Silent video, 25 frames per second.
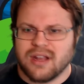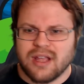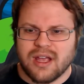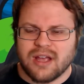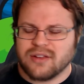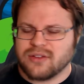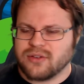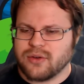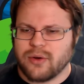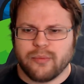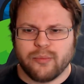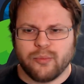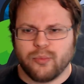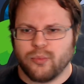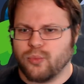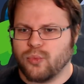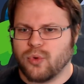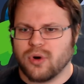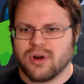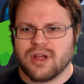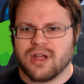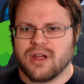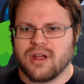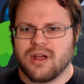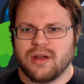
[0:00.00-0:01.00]
Yeah, so I'm
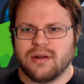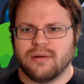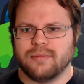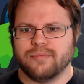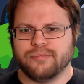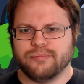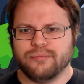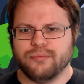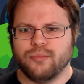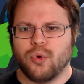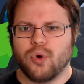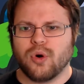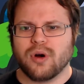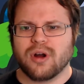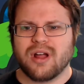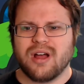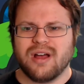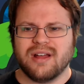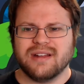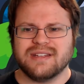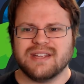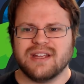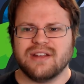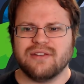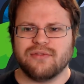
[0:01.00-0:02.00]
working on more
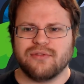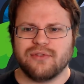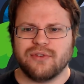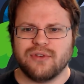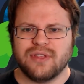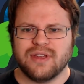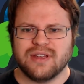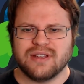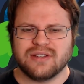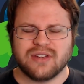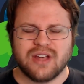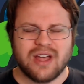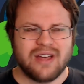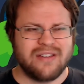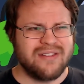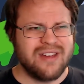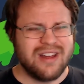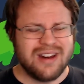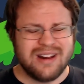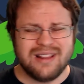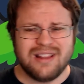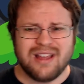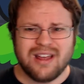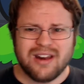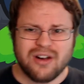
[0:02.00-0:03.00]
content for this. I've
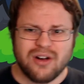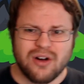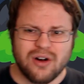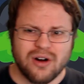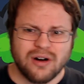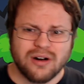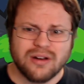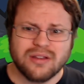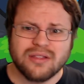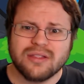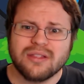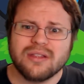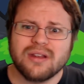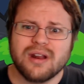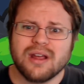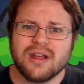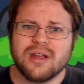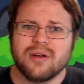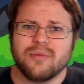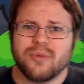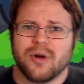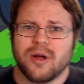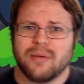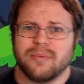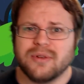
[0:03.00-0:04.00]
got a lot of art that I
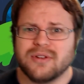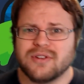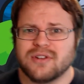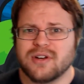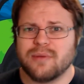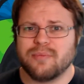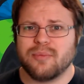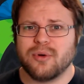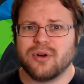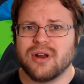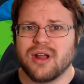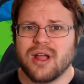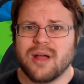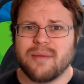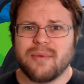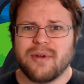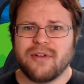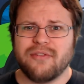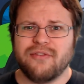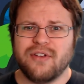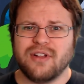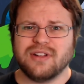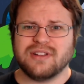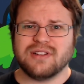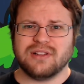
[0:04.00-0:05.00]
could probably start putting up. I
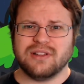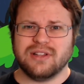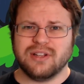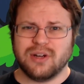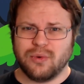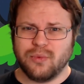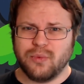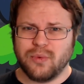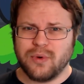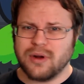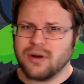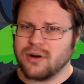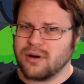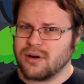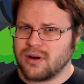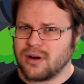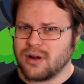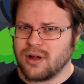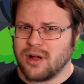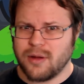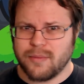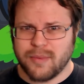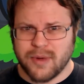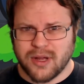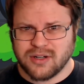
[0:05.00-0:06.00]
felt a little weird
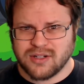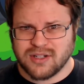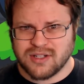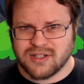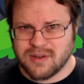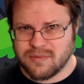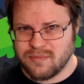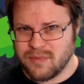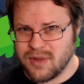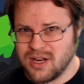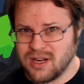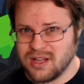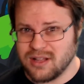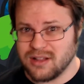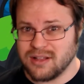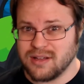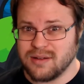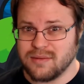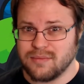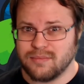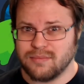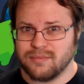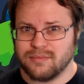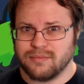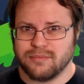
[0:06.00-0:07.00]
about just
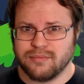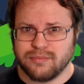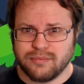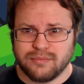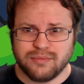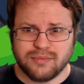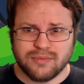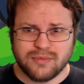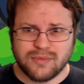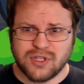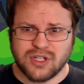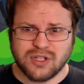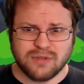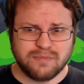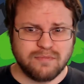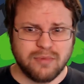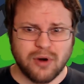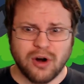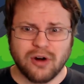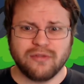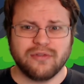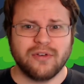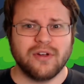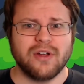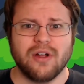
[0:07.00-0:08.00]
immediately just
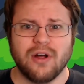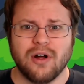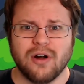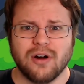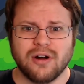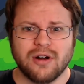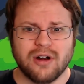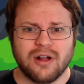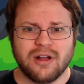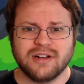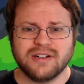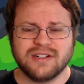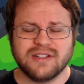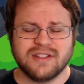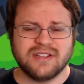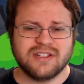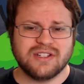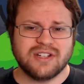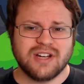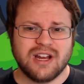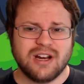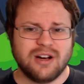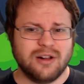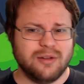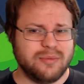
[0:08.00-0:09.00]
barfing art onto the
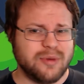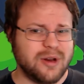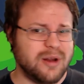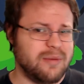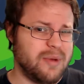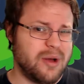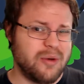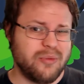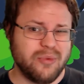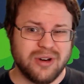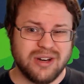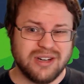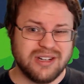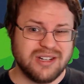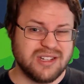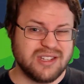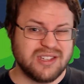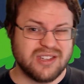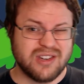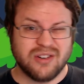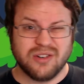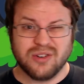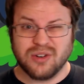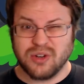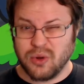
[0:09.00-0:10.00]
channel, but I might want to just
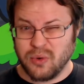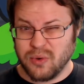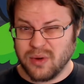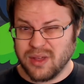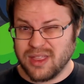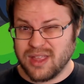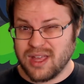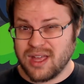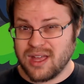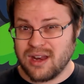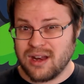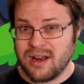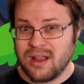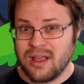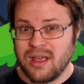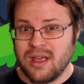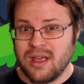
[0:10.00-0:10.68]
start doing that.